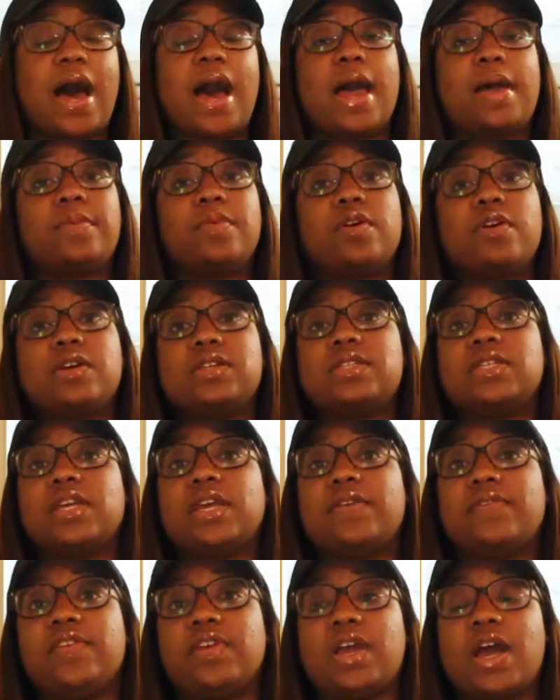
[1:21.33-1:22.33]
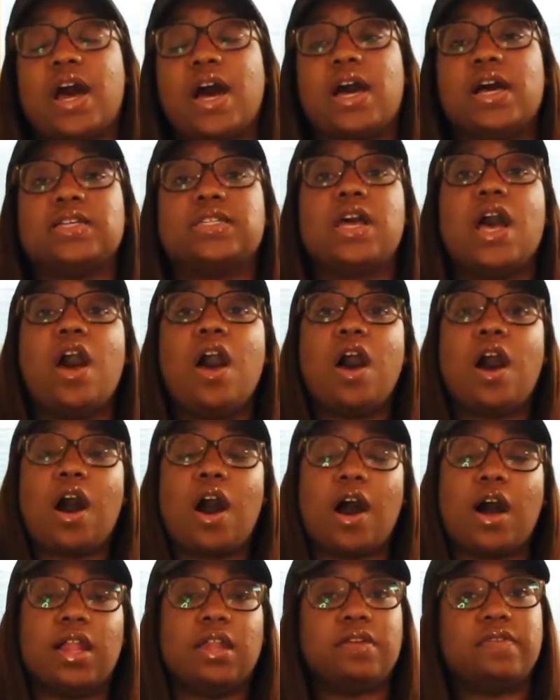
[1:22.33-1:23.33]
I'm going to give you guys
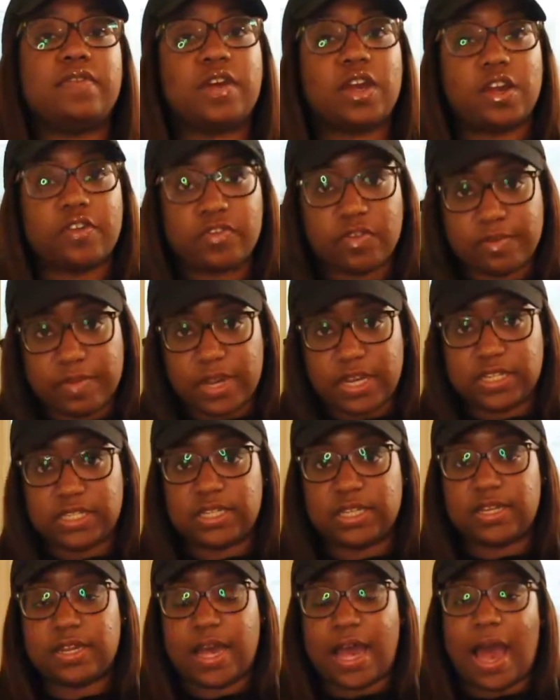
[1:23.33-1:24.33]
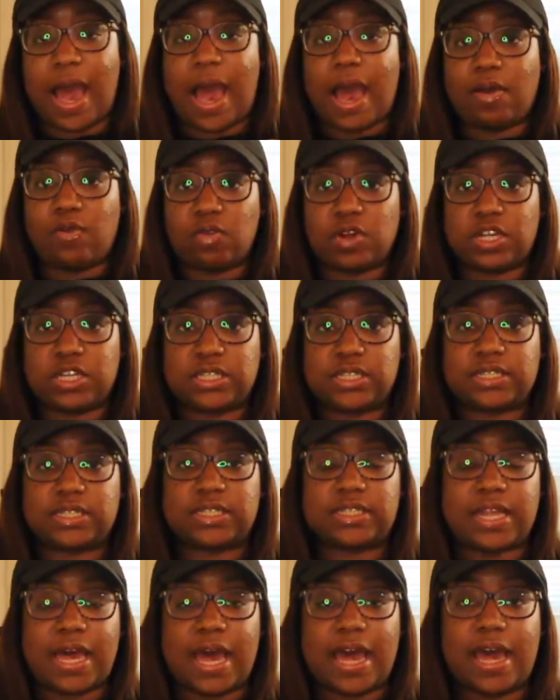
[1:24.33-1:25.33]
all of the information that I wish
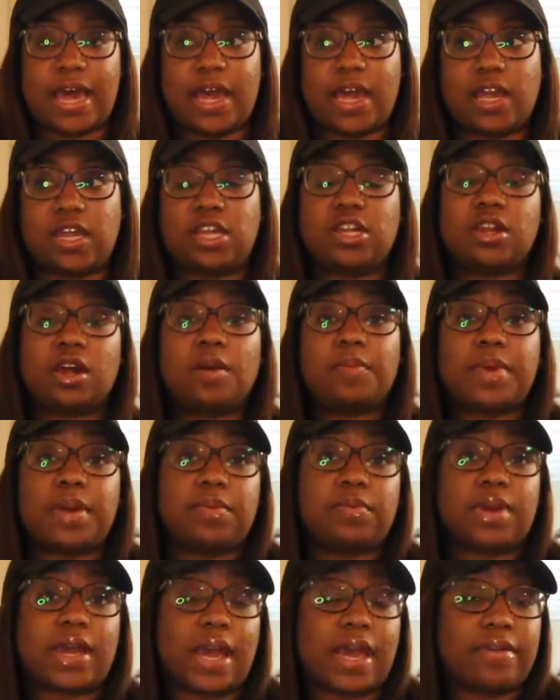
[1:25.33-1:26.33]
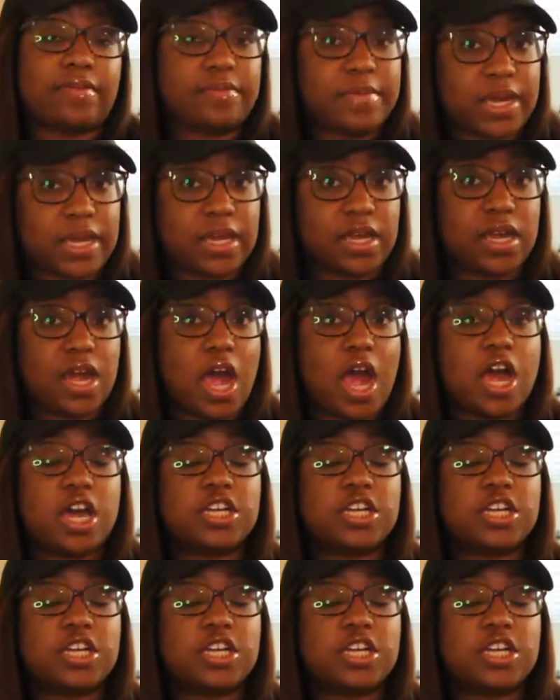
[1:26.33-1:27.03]
that, you know, people gave me.